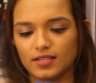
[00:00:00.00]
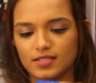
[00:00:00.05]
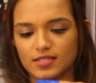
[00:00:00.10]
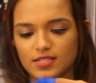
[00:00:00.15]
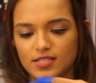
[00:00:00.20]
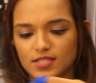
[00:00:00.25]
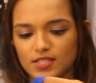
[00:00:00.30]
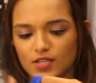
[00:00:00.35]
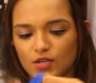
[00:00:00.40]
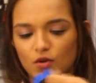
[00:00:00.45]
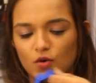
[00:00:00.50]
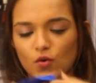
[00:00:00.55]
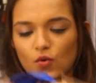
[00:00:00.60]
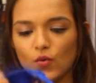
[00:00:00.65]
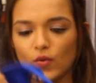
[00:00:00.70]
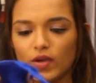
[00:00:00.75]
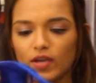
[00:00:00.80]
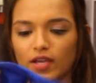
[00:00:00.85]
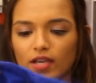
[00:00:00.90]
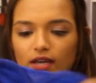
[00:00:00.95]

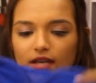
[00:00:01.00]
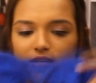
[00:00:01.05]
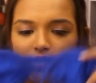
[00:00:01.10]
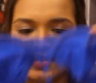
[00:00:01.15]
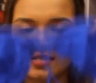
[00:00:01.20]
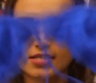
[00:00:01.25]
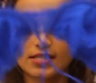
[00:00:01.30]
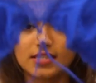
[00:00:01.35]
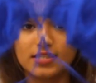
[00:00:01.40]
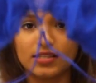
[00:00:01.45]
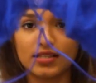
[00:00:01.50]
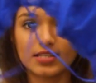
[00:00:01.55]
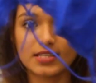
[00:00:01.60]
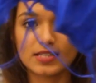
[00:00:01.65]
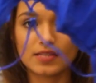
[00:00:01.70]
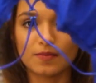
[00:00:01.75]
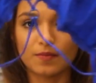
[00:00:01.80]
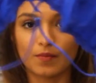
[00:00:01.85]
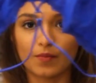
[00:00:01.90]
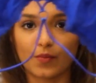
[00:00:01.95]
So it is
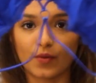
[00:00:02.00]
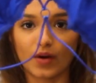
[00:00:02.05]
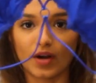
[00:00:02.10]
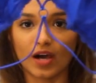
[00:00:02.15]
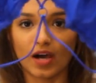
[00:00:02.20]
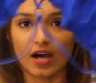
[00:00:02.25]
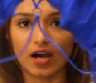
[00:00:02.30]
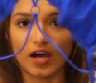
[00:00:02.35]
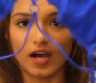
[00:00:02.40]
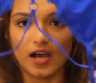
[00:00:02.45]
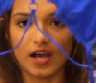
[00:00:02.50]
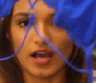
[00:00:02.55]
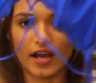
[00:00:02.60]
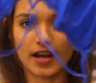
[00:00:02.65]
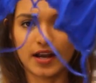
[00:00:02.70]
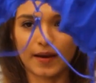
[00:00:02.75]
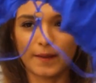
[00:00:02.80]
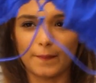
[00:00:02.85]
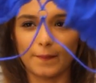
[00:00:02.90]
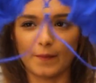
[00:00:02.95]
this bra,
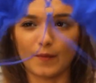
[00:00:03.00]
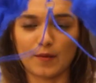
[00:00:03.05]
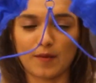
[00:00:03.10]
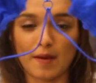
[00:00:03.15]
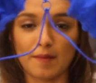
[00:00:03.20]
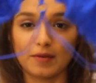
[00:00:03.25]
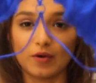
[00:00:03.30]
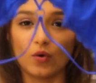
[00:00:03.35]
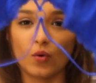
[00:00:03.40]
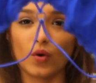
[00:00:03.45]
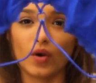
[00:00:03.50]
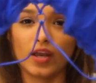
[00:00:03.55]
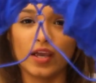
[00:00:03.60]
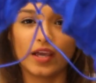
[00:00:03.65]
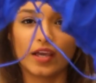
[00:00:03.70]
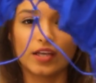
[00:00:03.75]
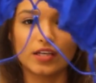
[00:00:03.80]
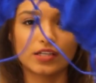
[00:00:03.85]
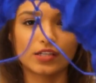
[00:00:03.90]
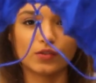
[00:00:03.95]
and I'm probably
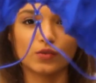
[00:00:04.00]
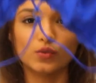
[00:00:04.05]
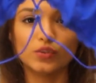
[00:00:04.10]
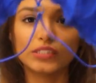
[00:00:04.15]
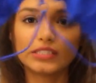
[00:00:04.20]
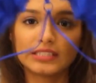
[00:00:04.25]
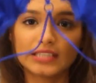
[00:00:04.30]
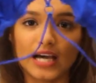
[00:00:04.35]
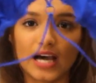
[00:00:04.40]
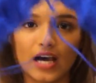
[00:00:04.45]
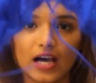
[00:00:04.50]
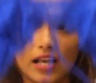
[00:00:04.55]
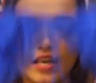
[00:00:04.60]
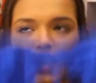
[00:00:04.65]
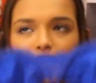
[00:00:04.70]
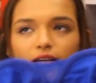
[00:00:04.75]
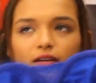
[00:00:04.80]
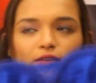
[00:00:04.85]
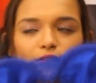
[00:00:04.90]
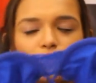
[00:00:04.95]
holding it
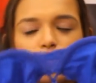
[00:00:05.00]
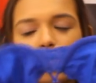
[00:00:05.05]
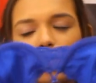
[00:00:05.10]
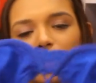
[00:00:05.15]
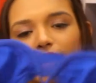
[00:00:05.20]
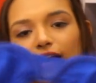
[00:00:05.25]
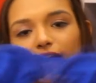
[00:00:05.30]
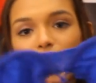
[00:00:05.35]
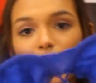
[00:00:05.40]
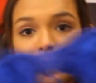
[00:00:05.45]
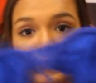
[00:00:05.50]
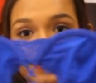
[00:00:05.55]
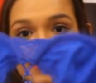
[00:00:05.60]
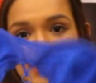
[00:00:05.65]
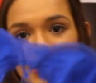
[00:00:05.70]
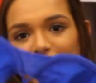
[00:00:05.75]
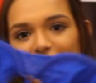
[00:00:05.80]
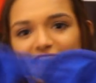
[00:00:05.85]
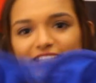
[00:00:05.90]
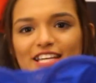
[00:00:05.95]
ulta, like holding it
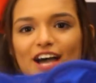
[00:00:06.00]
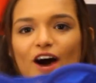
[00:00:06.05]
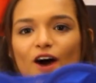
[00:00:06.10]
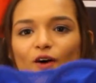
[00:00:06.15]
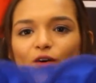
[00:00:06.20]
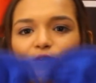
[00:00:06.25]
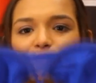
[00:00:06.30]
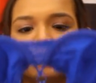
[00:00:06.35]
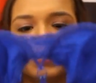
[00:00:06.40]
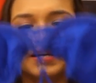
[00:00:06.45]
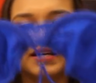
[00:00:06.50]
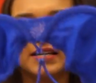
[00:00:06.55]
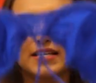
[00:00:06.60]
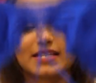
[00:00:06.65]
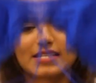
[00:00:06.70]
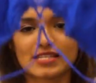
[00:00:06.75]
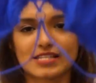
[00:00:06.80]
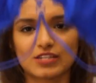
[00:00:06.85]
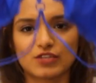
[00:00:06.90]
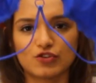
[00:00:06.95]
upside down,
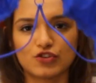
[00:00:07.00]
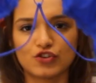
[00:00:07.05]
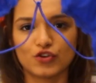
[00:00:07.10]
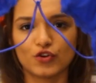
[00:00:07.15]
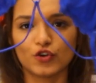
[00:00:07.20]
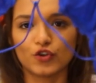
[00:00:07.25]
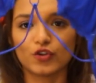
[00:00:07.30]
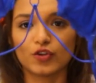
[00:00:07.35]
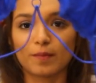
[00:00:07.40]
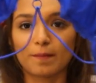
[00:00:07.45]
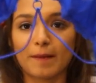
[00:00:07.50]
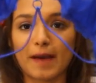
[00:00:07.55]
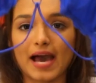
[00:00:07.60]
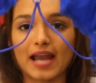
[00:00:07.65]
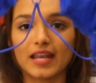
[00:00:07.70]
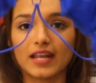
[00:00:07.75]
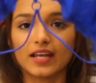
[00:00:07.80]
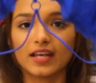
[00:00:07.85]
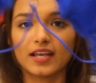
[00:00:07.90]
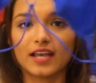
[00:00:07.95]
because to show you the
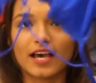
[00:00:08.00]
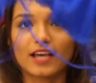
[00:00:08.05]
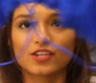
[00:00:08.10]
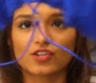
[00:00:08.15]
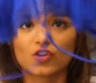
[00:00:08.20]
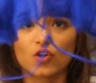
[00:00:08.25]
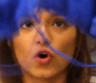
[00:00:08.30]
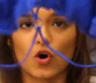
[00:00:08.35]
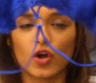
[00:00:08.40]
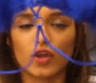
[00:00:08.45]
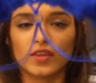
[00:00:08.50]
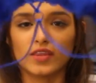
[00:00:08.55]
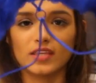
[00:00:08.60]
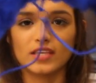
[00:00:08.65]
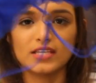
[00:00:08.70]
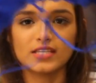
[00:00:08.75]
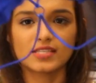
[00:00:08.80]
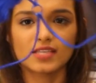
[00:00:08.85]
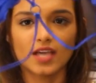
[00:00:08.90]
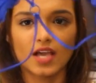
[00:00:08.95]
pattern, it has got
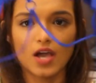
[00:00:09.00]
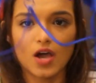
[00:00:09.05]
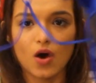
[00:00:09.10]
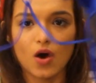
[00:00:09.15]
these